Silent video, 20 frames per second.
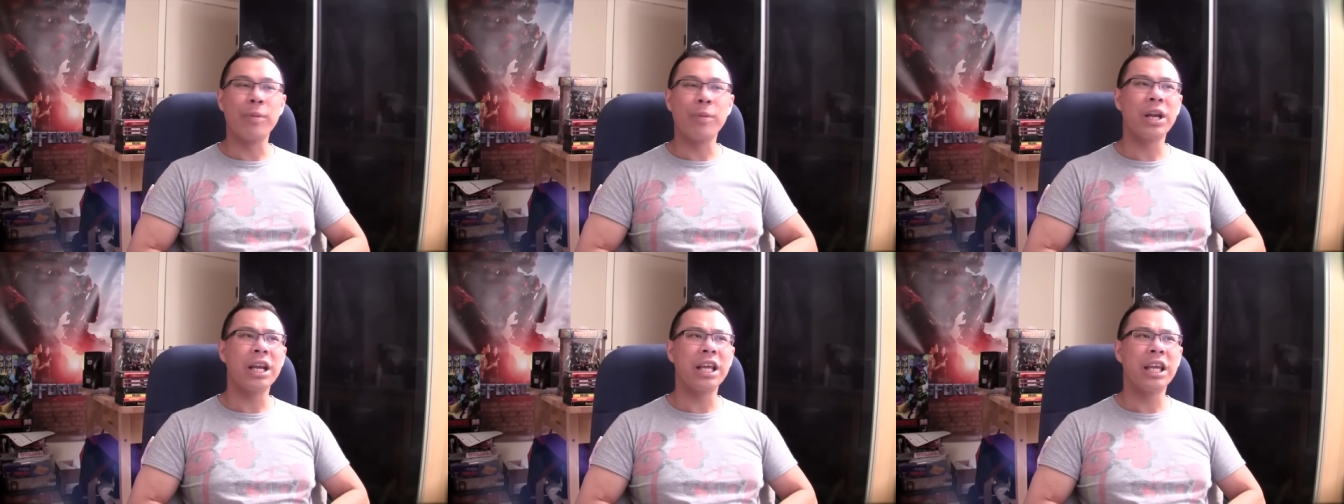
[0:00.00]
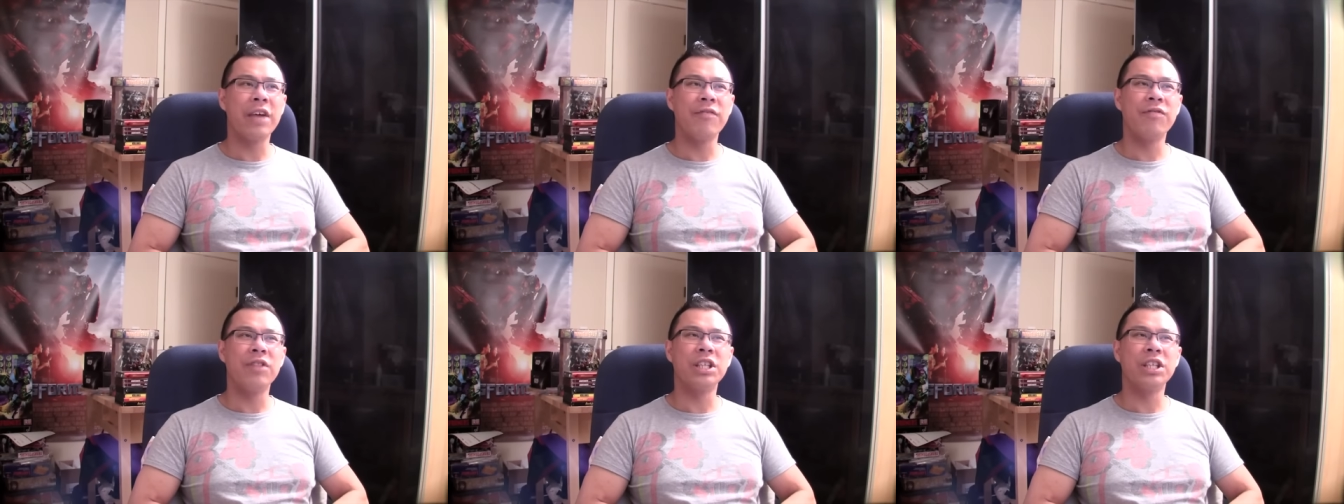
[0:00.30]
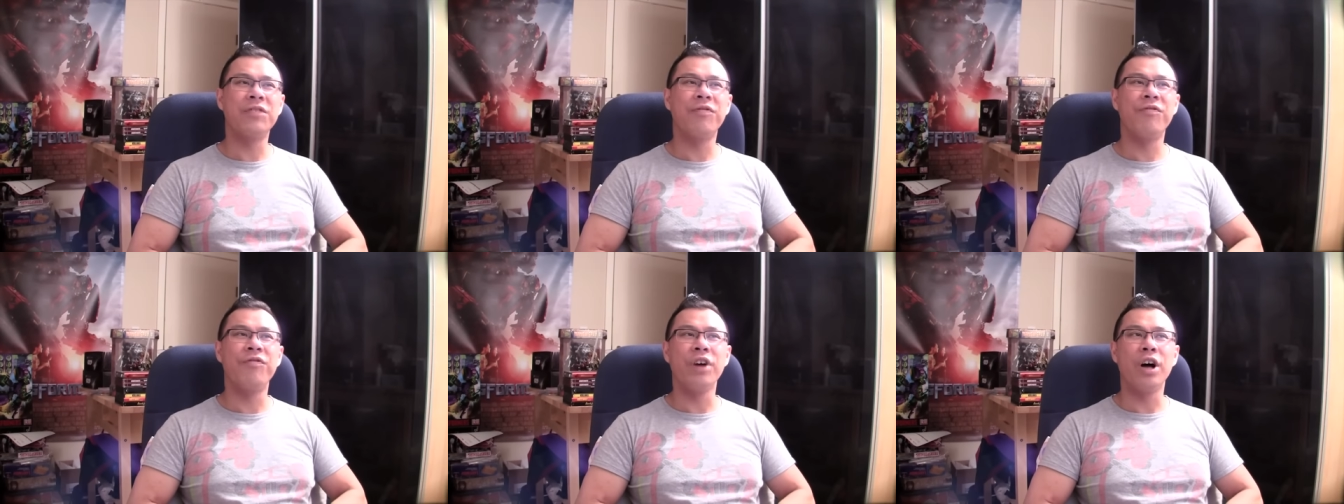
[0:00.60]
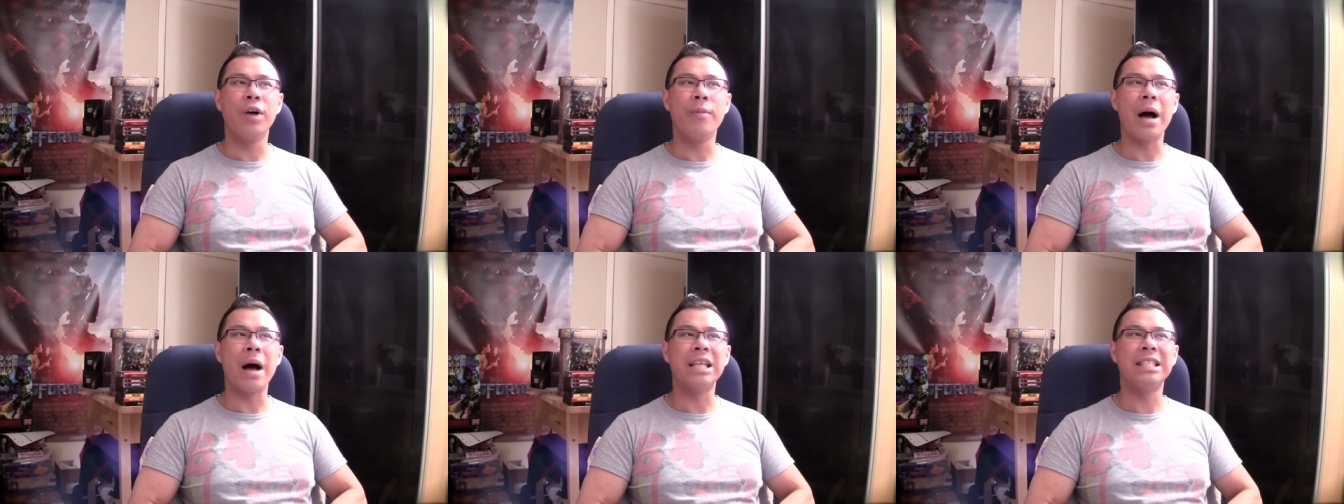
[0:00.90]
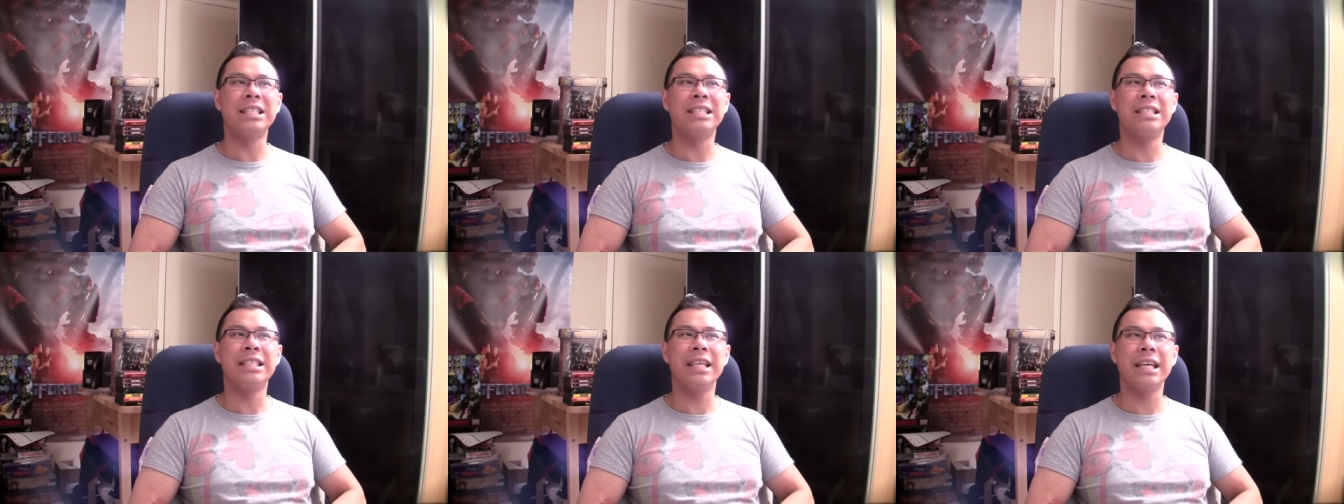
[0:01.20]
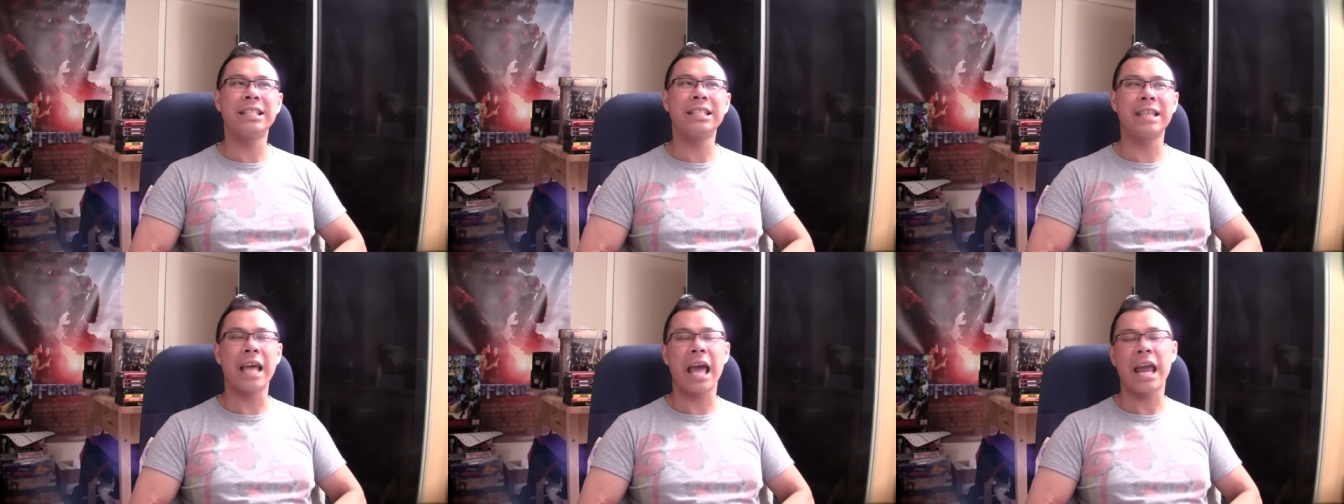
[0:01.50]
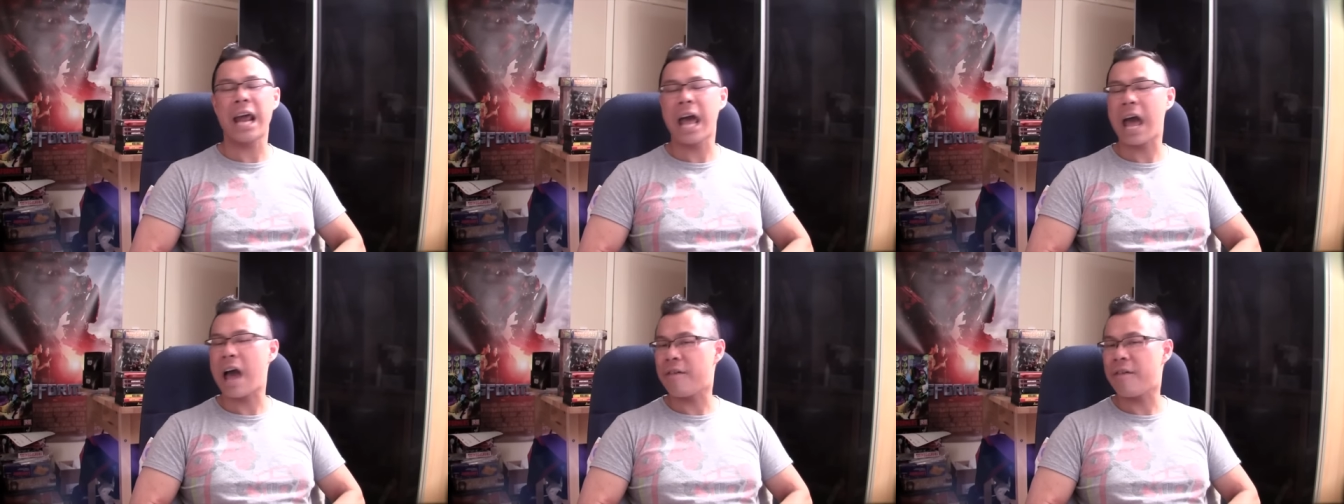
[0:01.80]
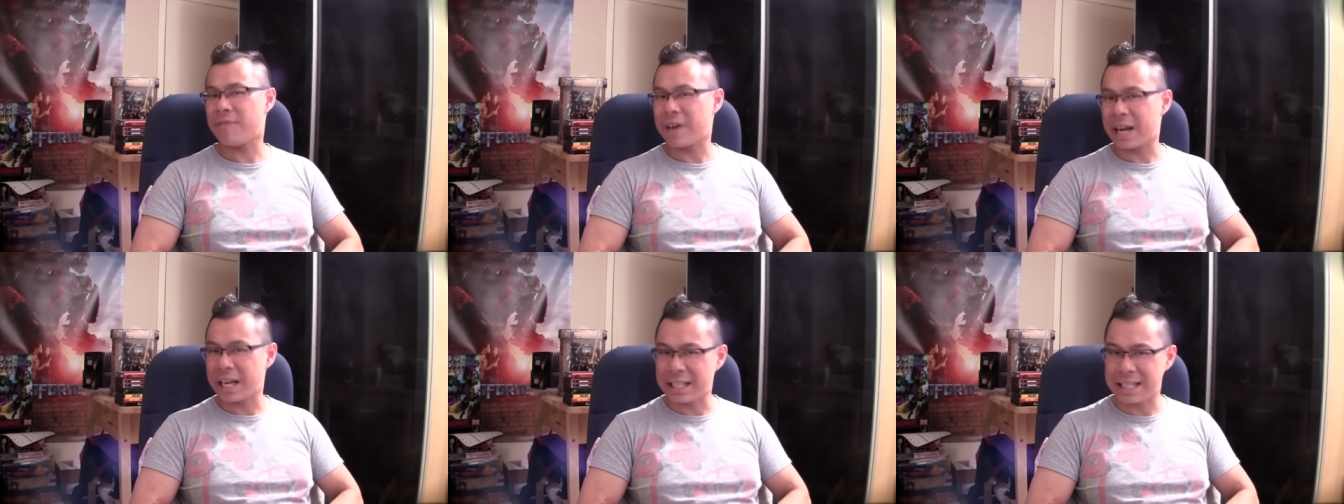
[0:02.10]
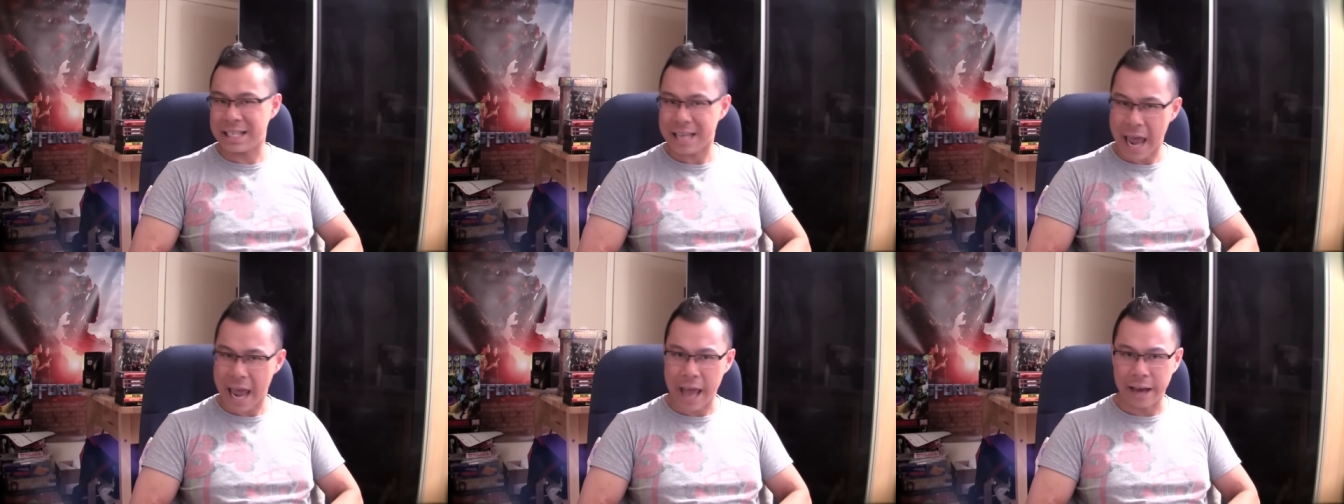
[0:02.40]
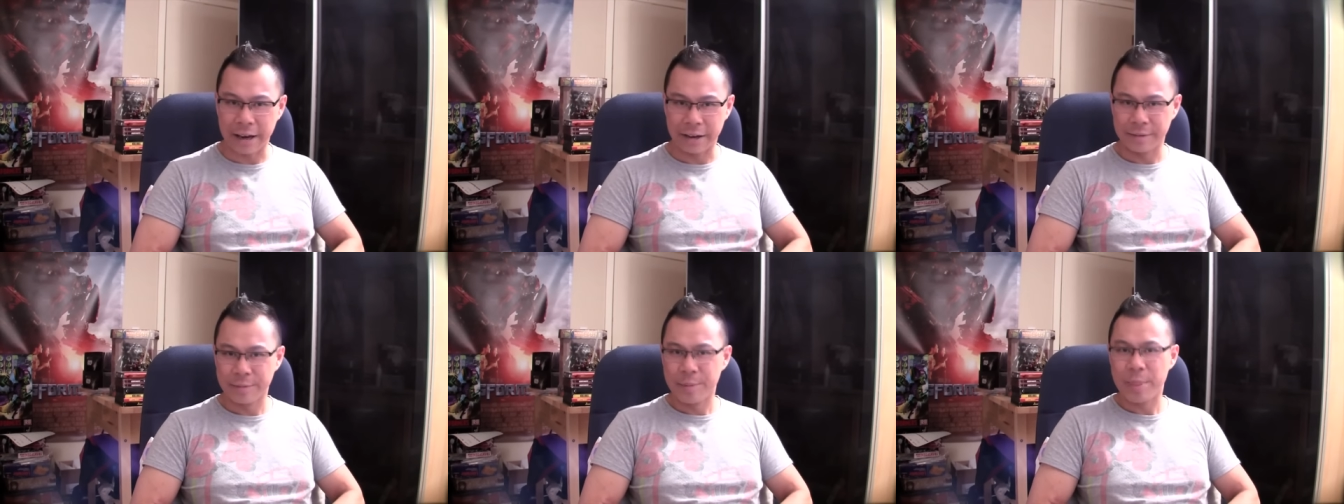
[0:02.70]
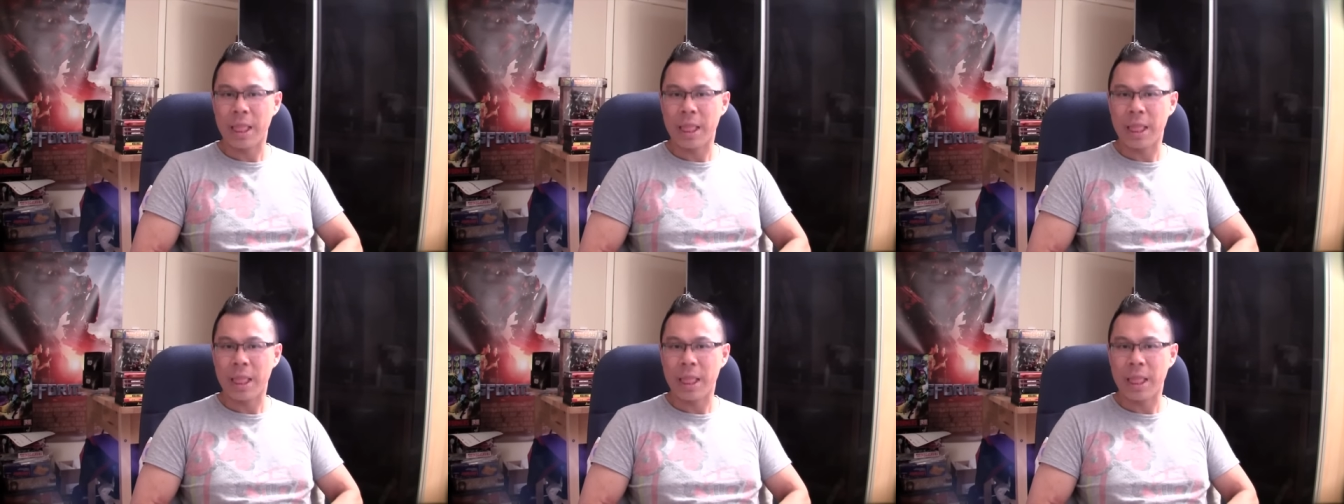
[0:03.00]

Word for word: I'm gonna give this film a six and a half out of ten.